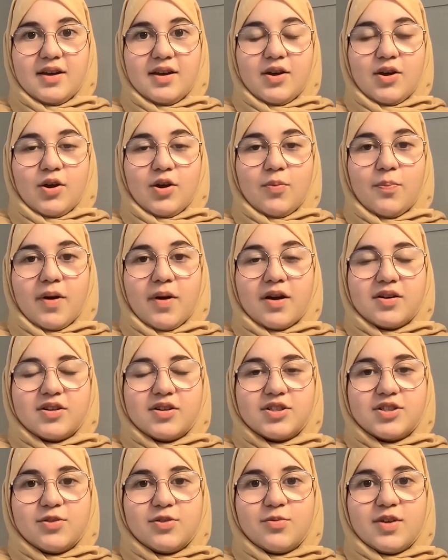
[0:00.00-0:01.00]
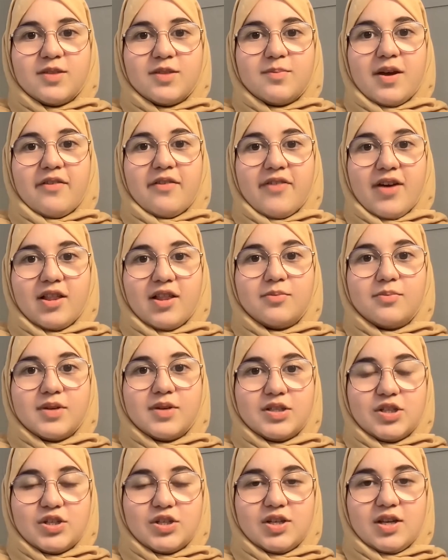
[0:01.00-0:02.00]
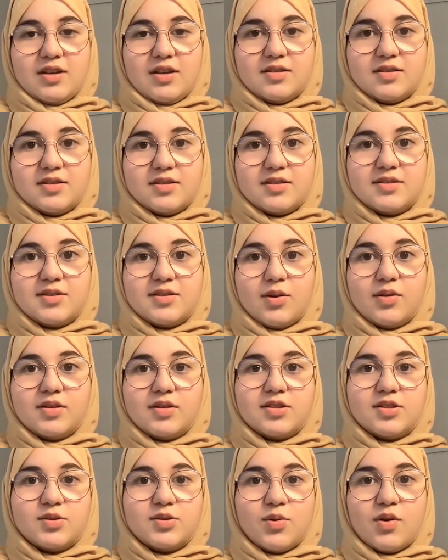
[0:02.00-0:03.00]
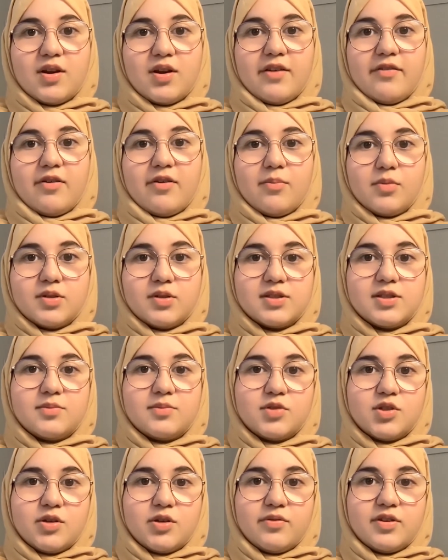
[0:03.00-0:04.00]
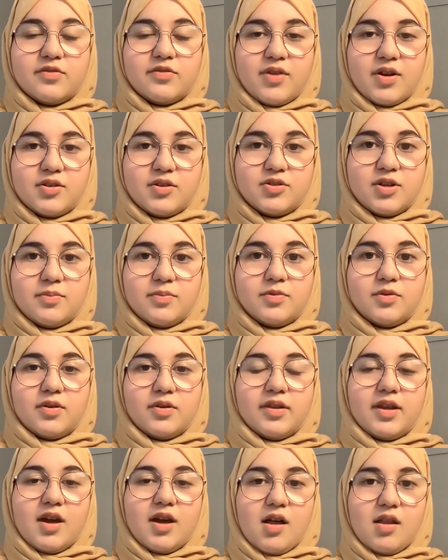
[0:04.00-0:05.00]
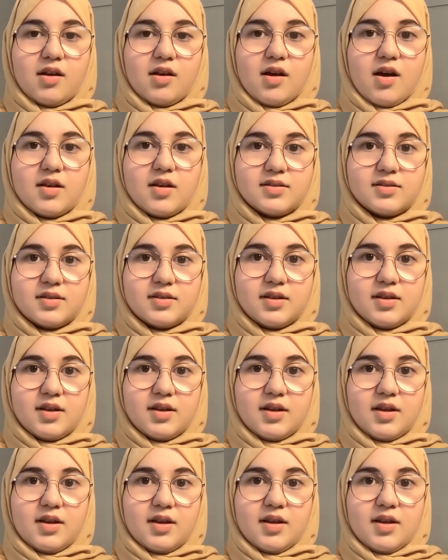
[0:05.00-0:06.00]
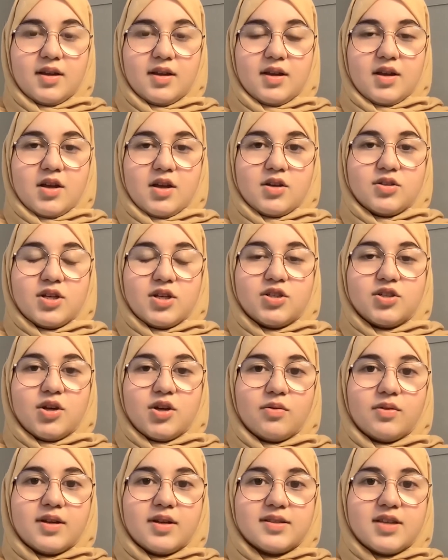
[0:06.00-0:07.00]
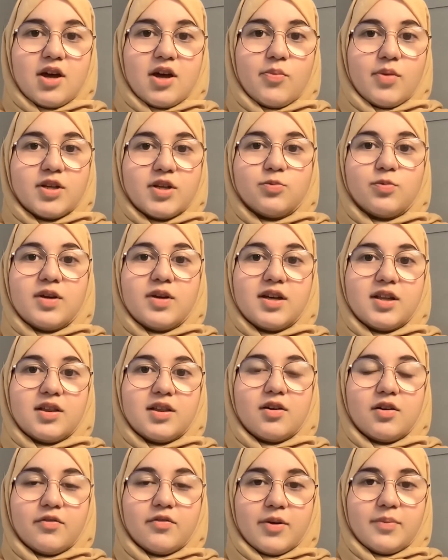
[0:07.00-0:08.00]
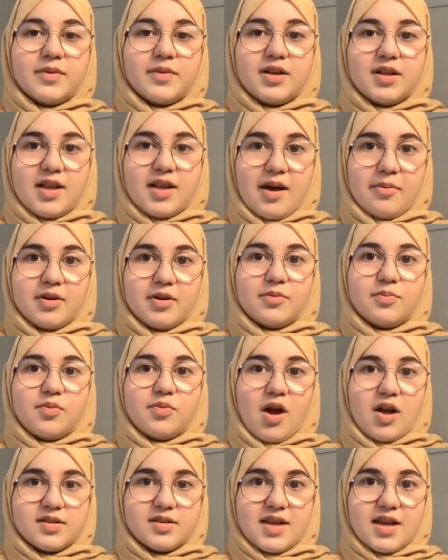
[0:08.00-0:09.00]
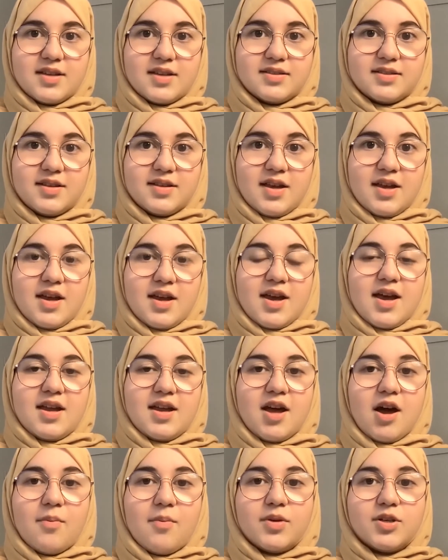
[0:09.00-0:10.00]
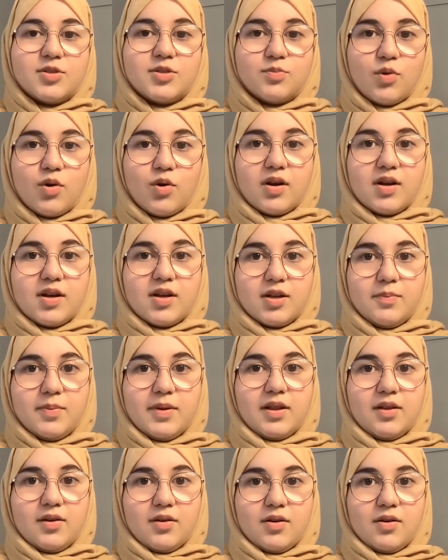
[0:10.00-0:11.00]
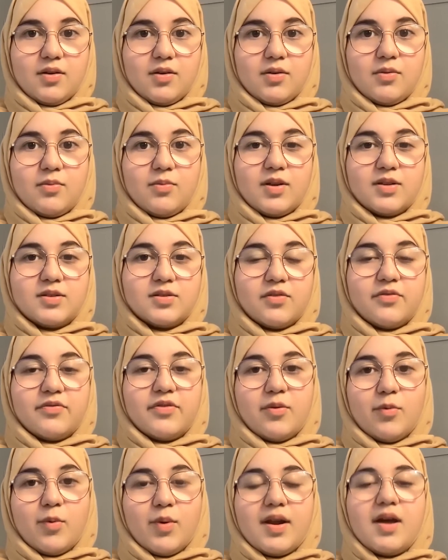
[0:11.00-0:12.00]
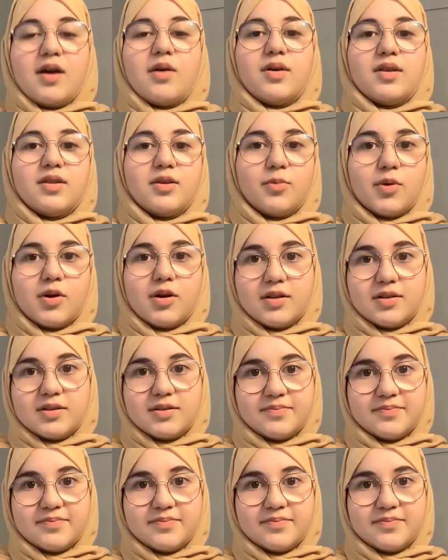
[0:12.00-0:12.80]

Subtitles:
Her partnership with my fellow magicians told a story of a Muslim-Jewish friendship during the Holocaust. She showed us how much we could learn from the collaborative process and how much more could be learned once our film went out in the world.